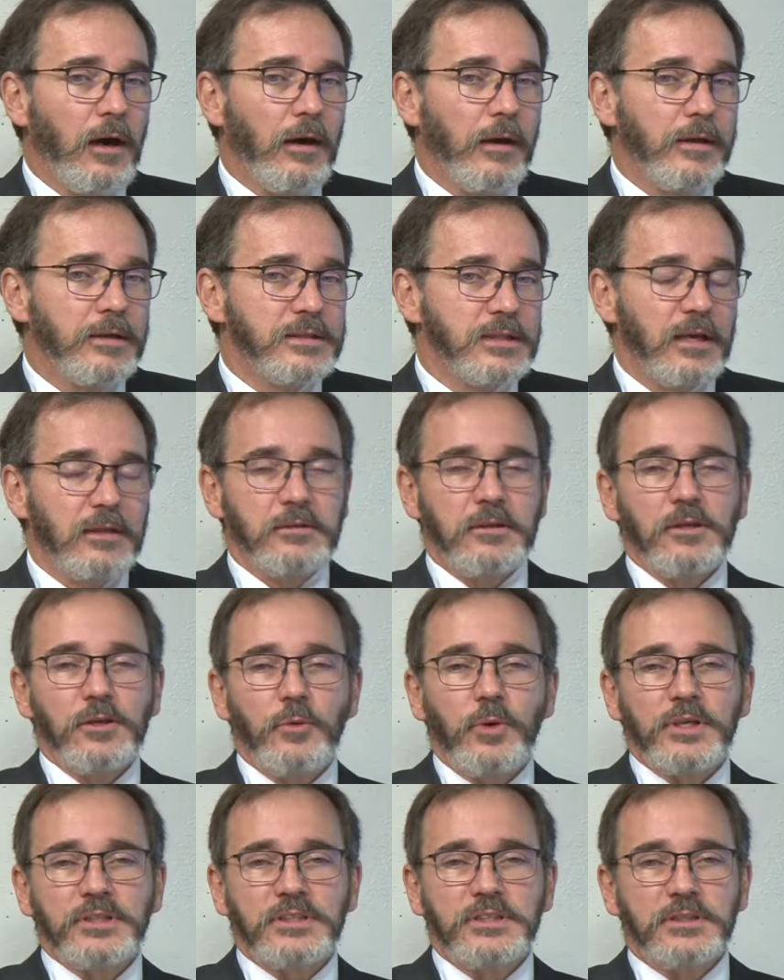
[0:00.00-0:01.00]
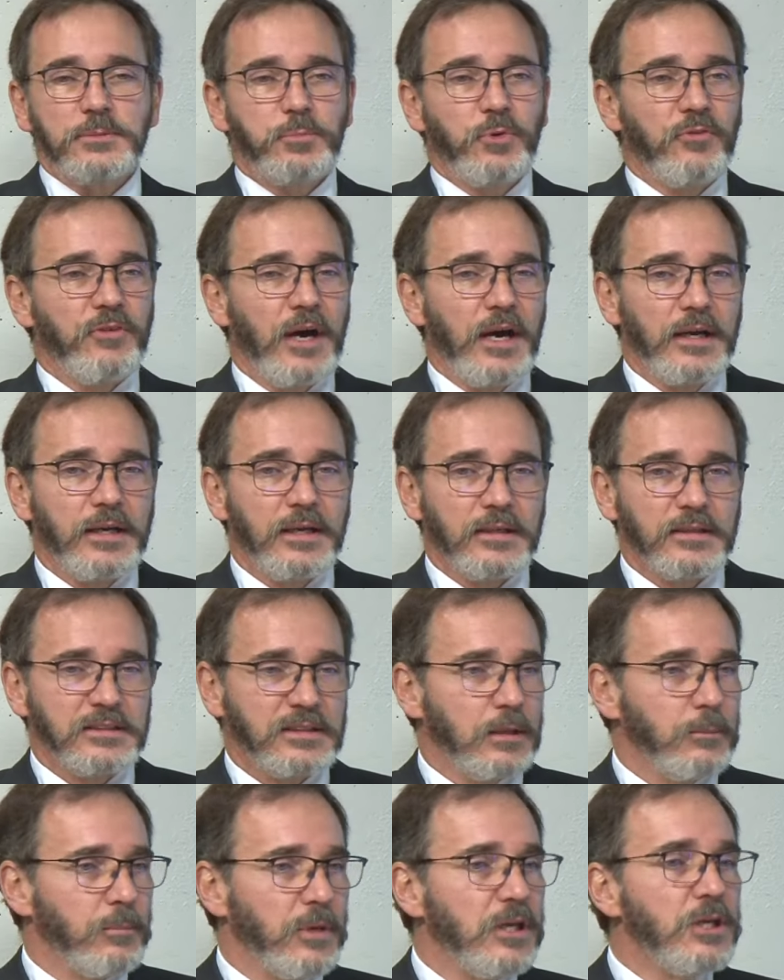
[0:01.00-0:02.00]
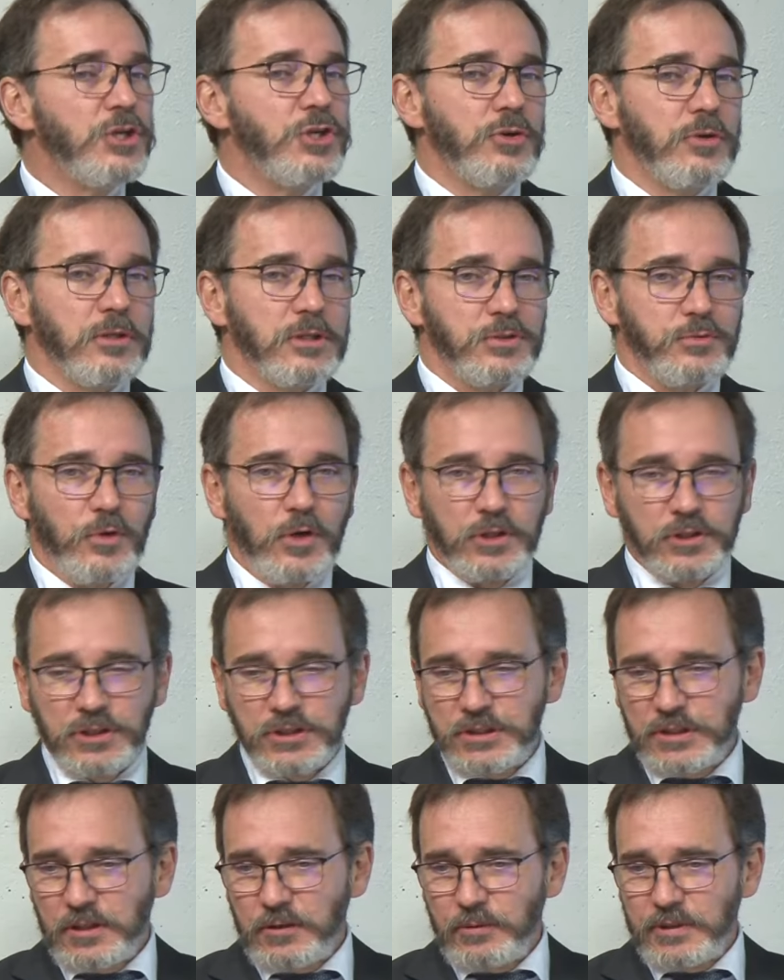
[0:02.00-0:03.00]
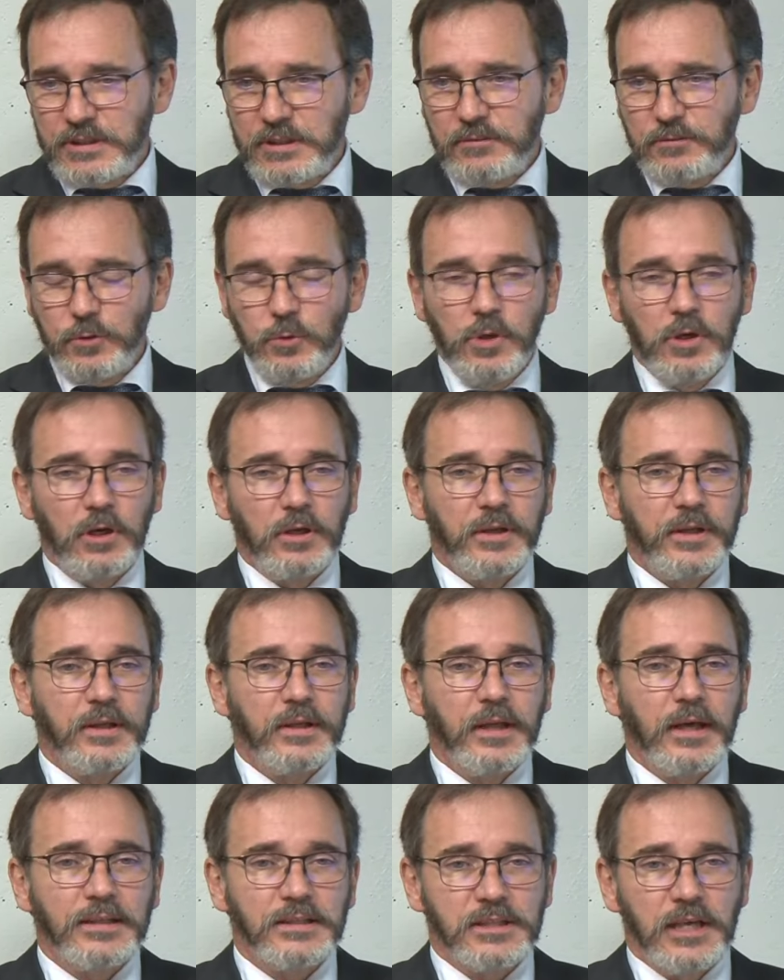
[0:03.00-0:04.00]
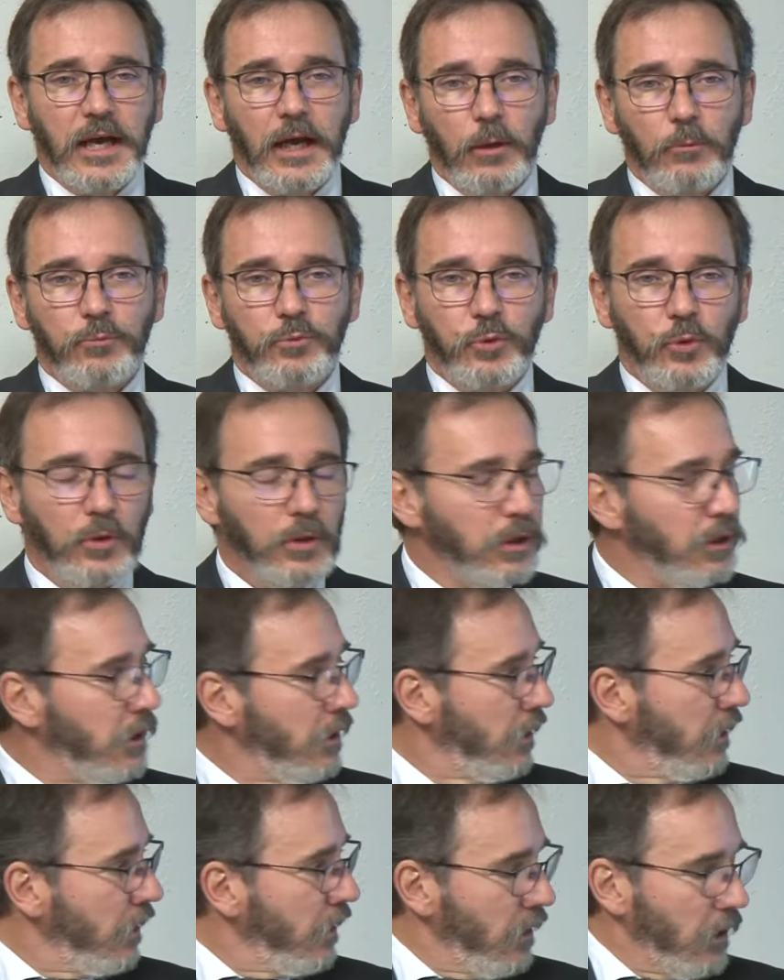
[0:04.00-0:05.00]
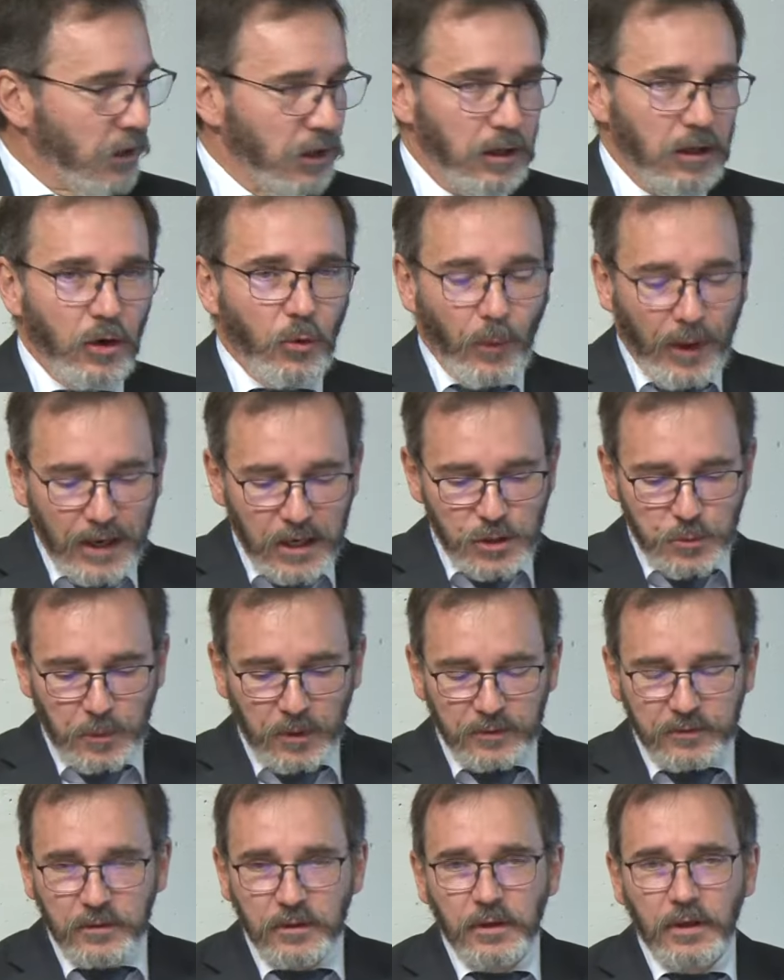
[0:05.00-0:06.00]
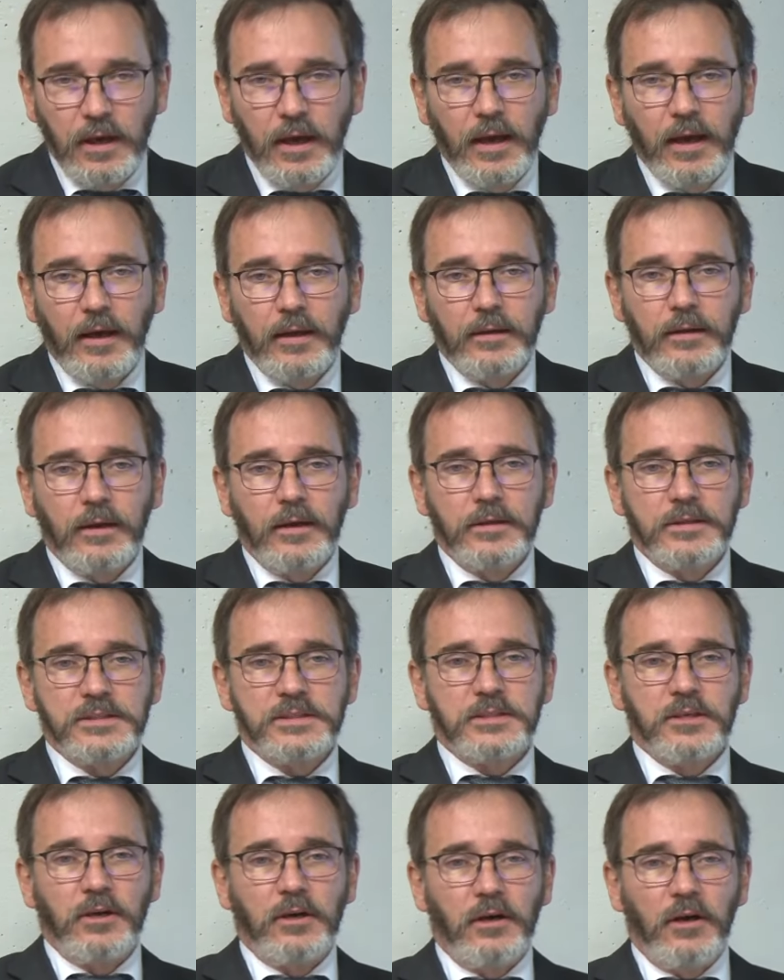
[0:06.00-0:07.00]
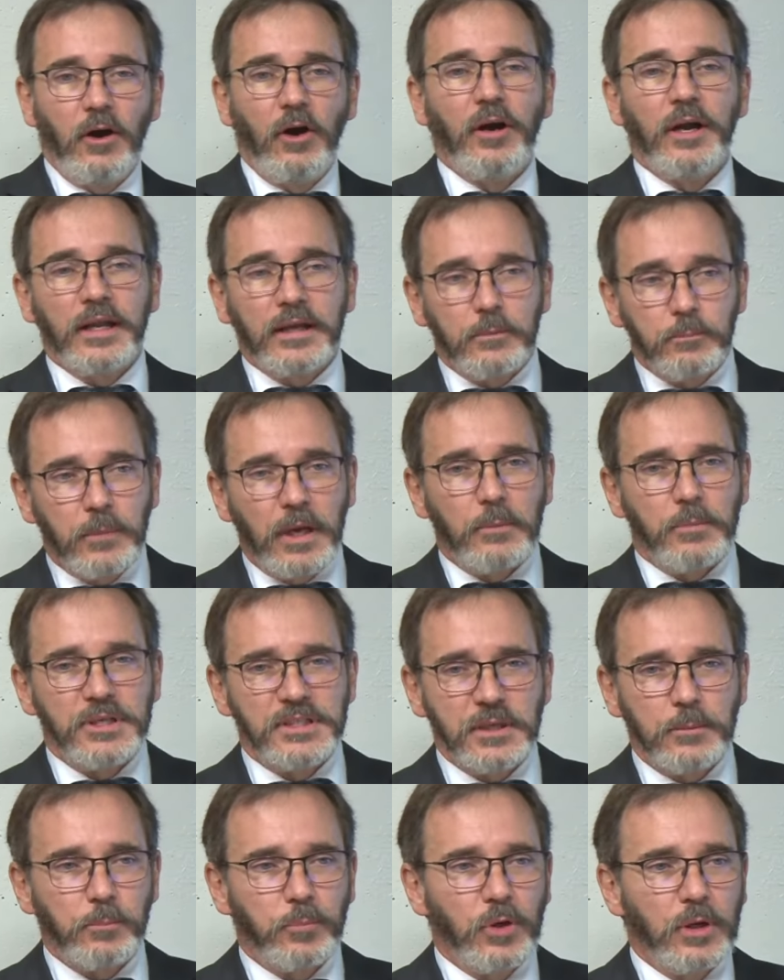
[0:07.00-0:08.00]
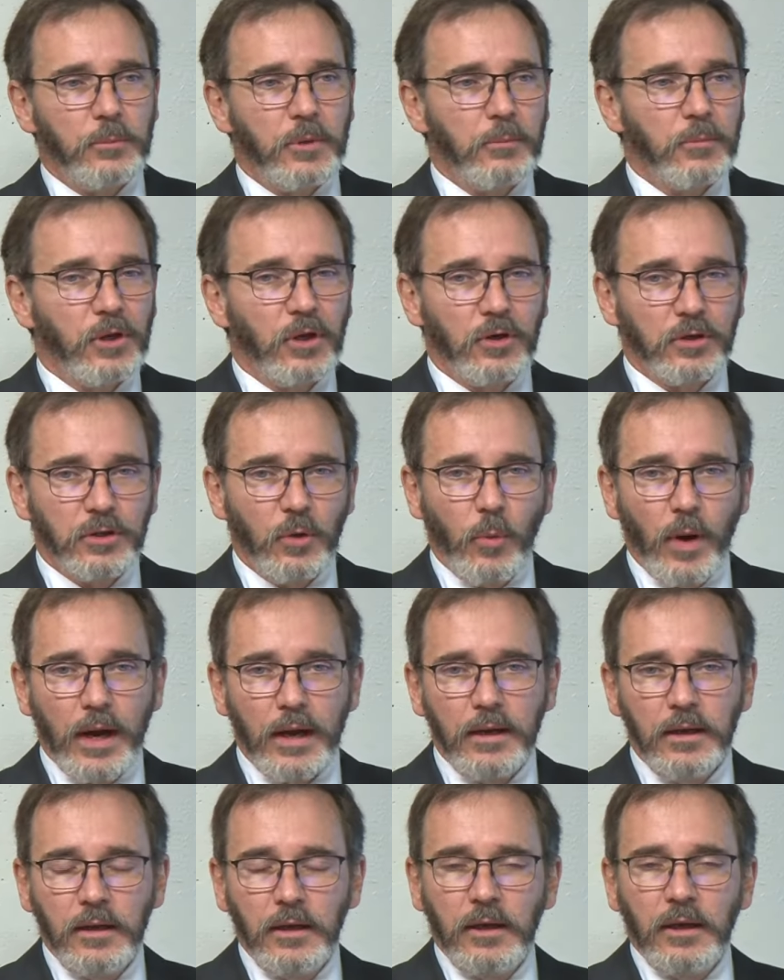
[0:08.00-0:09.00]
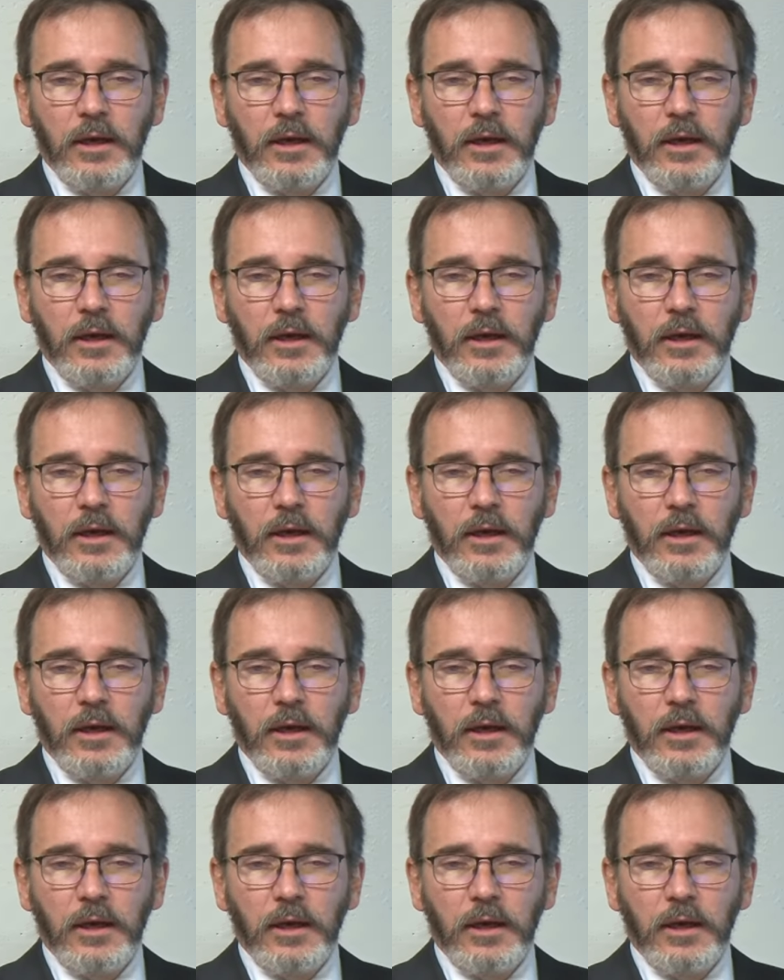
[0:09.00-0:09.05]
is that the US is providing some insurance functions to the rest of the world, and that's a helpful arrangement, and it's earning maybe some premium along the way,